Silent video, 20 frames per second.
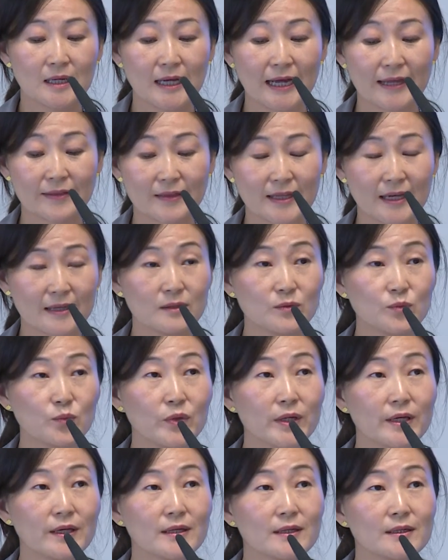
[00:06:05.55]
And then
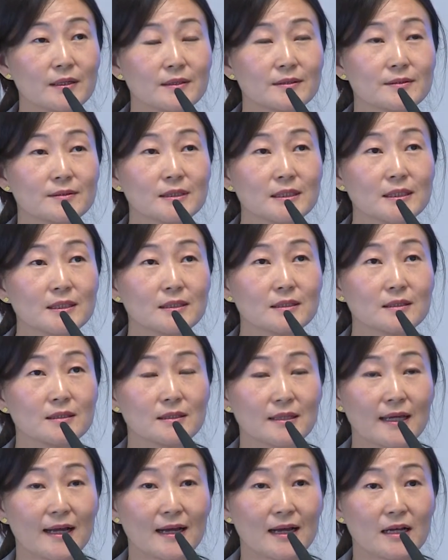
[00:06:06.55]
we,
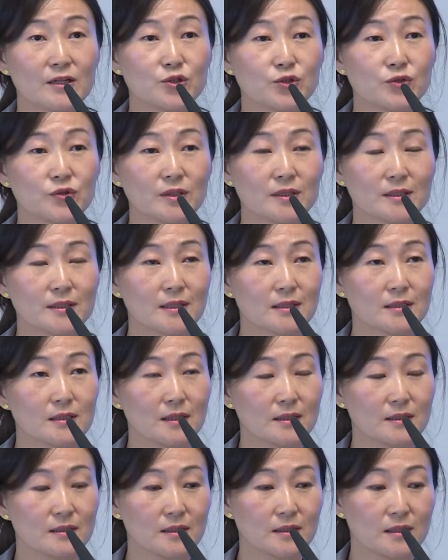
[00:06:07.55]
in Tarashi,
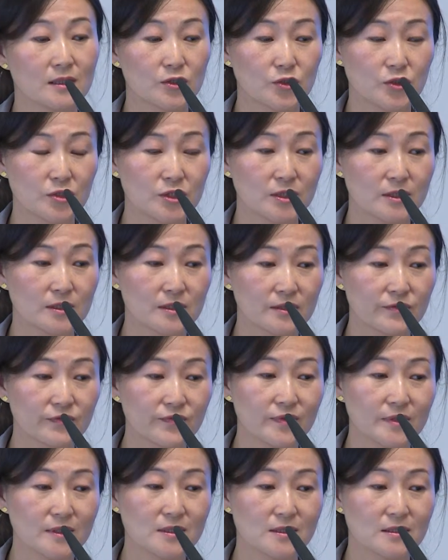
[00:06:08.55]
the
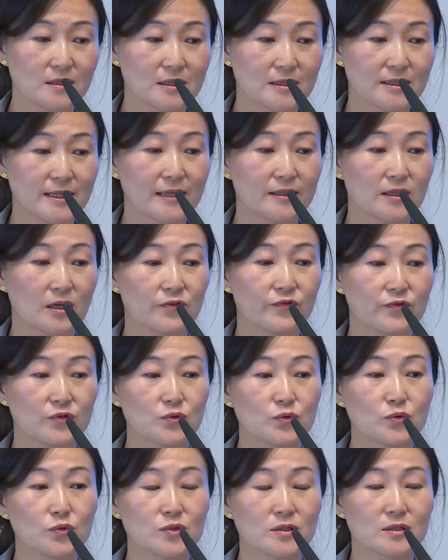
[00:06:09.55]
first set of
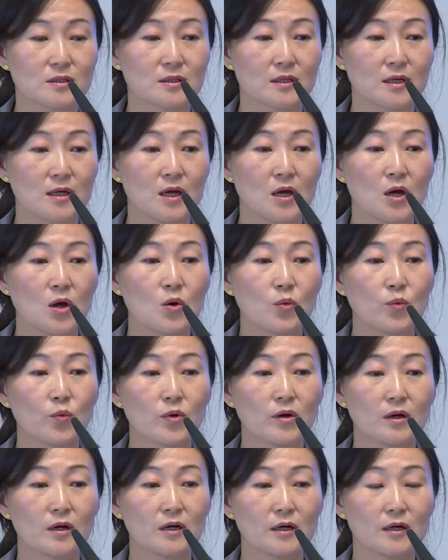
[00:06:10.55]
rules
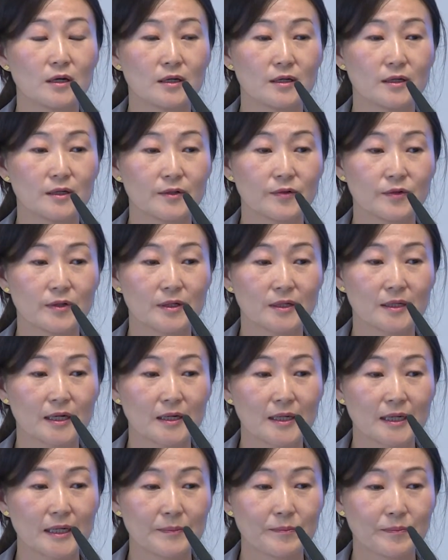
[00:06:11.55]
were
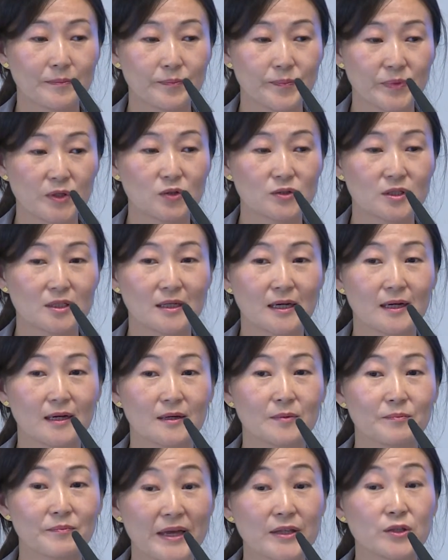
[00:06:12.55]
built
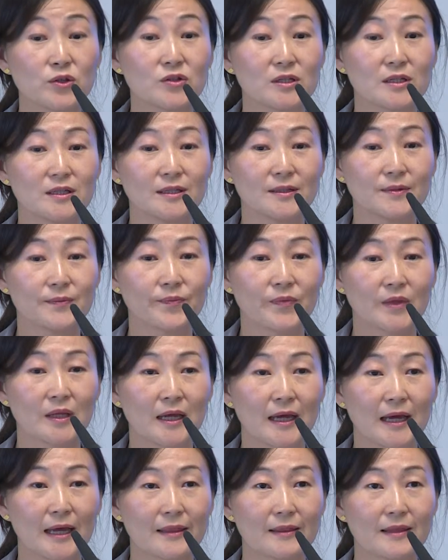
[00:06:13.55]
manually.
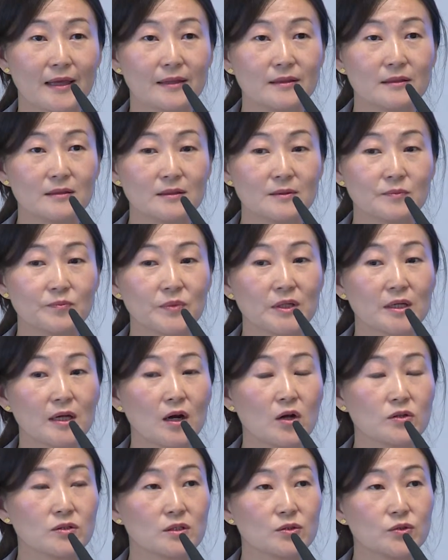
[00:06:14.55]
And then in
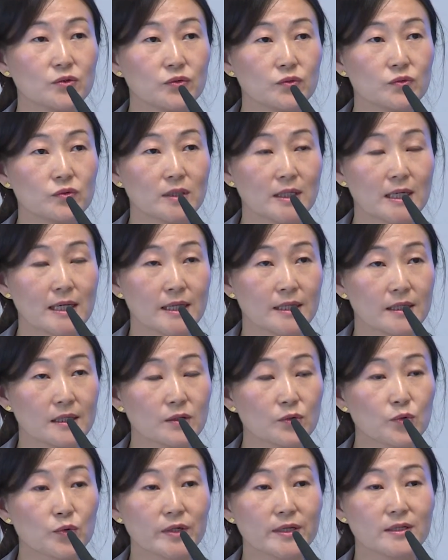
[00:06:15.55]
order to
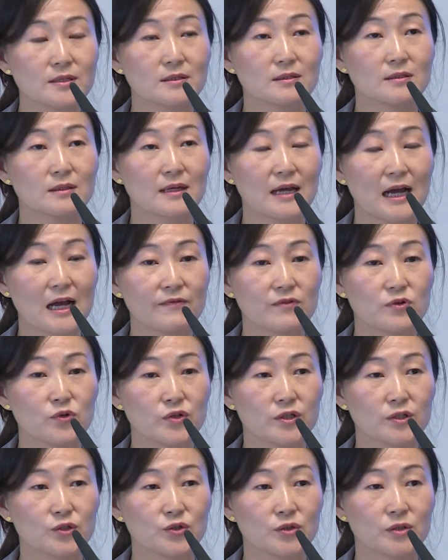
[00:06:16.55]
increase the
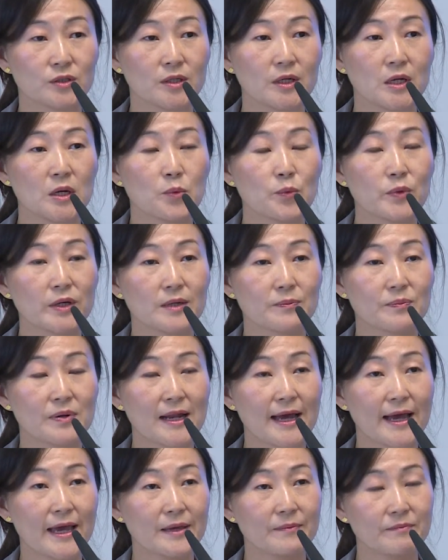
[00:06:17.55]
coverage, we
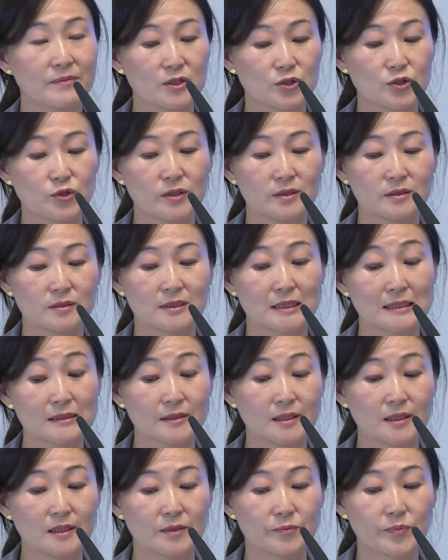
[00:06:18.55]
apply machine
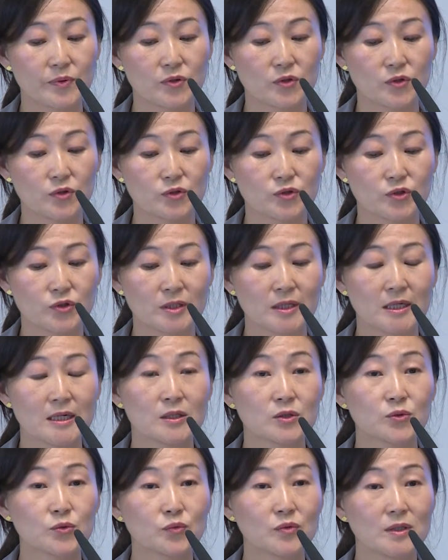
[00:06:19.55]
learning approach
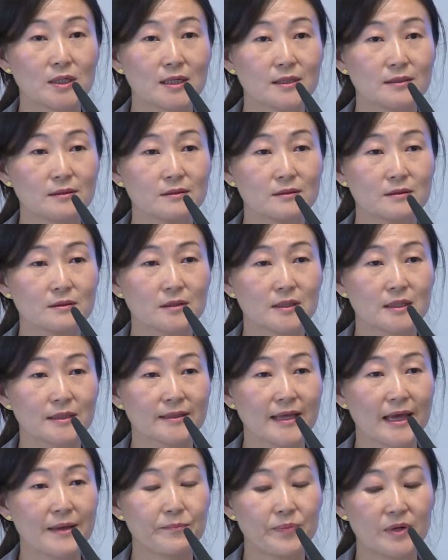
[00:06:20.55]
to learn
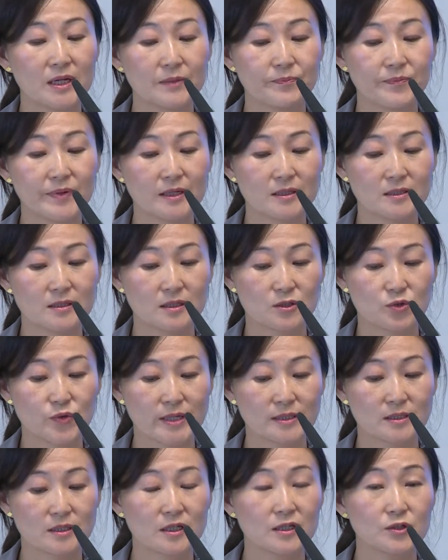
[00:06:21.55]
template-based
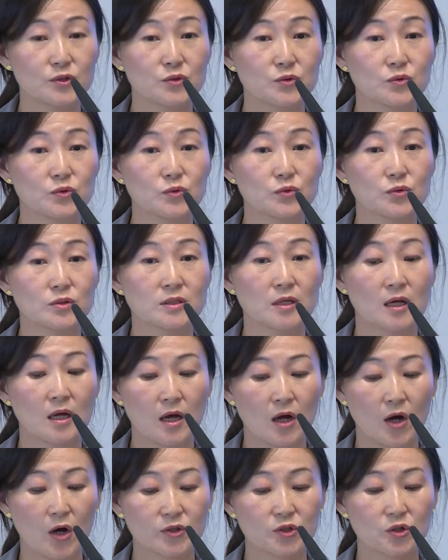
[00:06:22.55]
translation rules
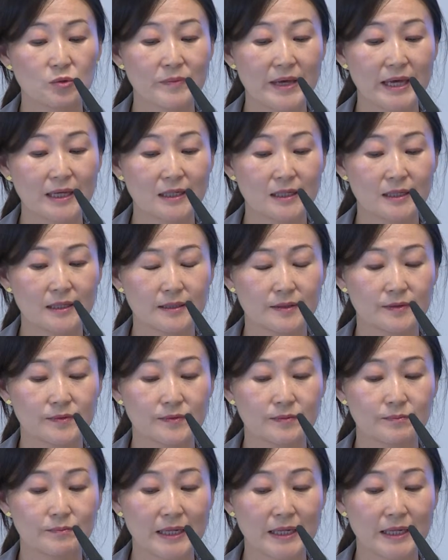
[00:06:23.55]
automatically.